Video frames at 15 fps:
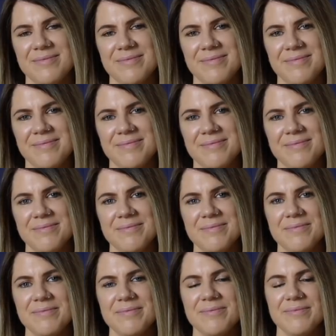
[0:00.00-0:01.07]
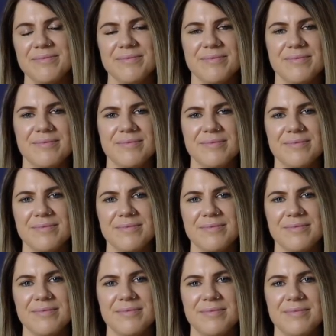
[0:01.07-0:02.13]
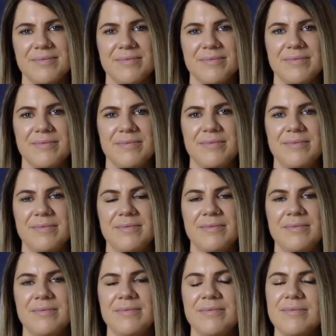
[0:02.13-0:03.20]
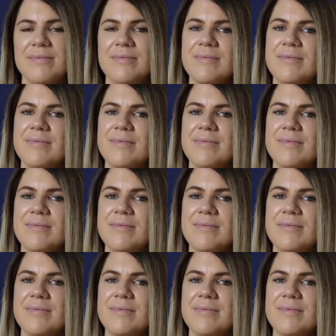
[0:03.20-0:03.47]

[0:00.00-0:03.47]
[no speech]